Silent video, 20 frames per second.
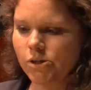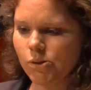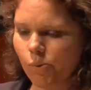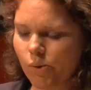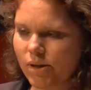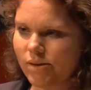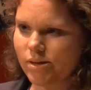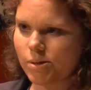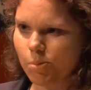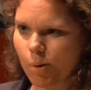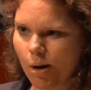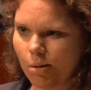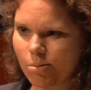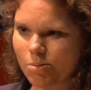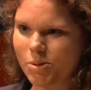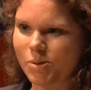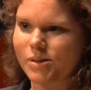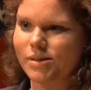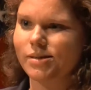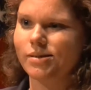So one of those
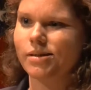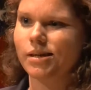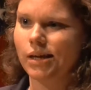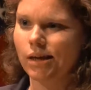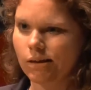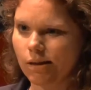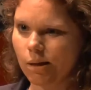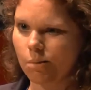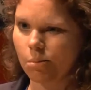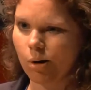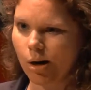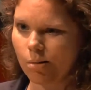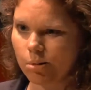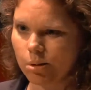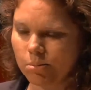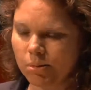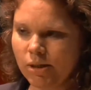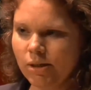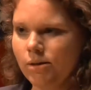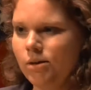problems was this helium
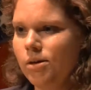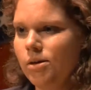problem.